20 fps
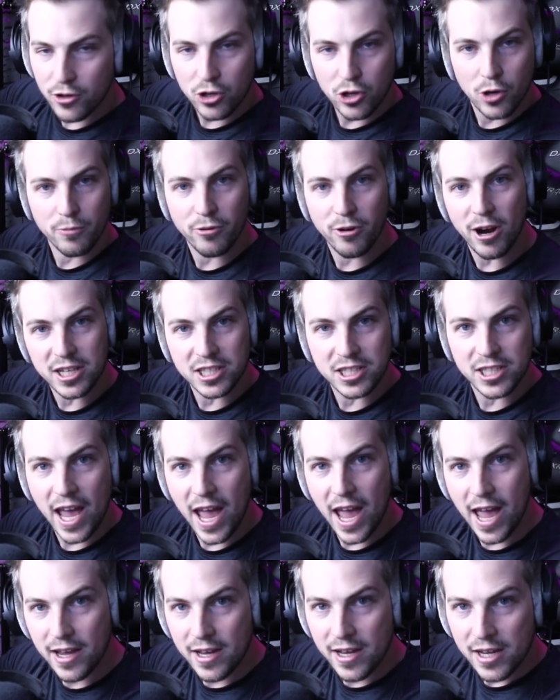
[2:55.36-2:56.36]
compressed
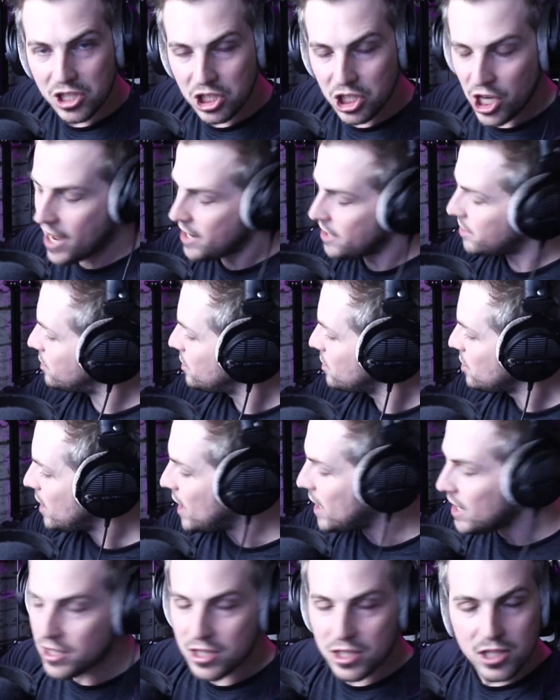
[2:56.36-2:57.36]
air tank
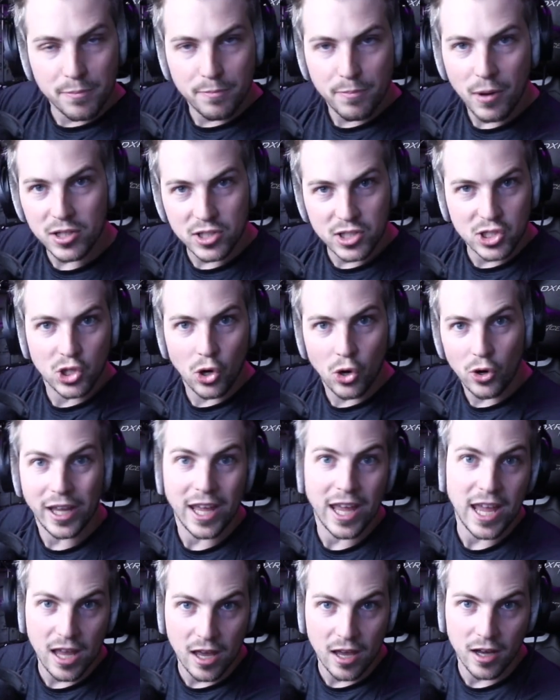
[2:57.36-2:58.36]
in the buttstock
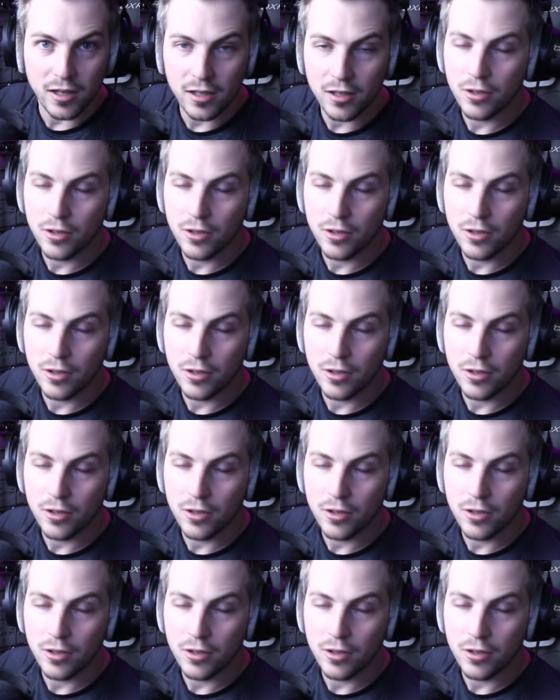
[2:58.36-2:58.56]
here,